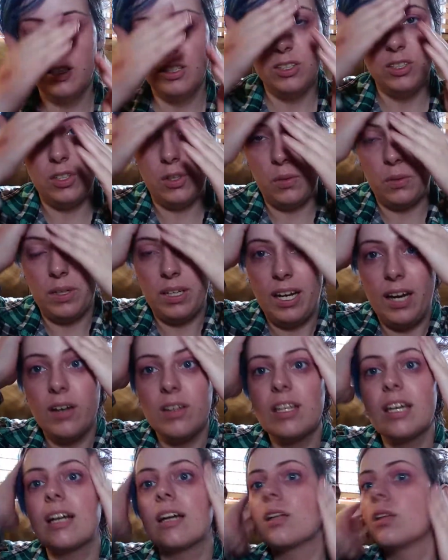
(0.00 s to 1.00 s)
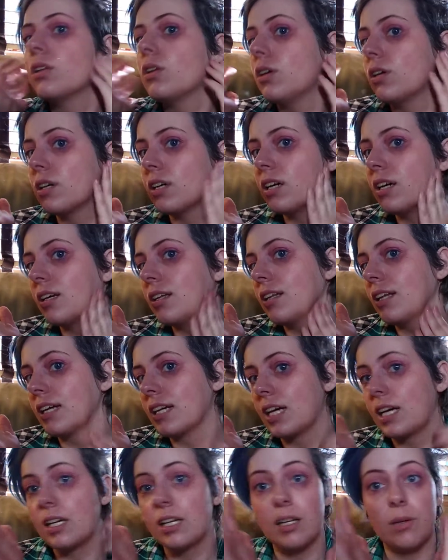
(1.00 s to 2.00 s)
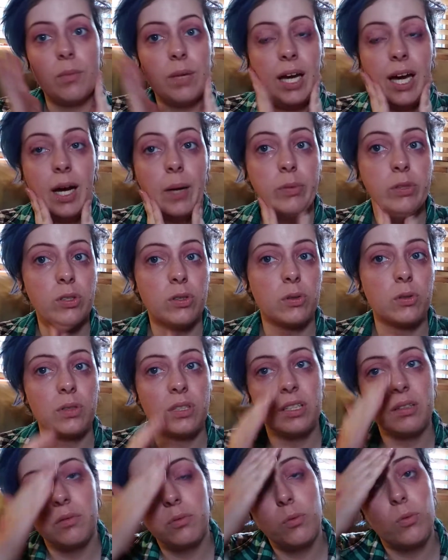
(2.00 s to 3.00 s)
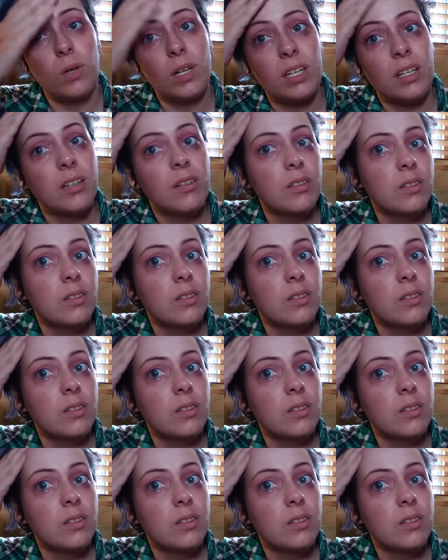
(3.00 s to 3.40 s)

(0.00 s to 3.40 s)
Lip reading: So now that I look like I am absolutely one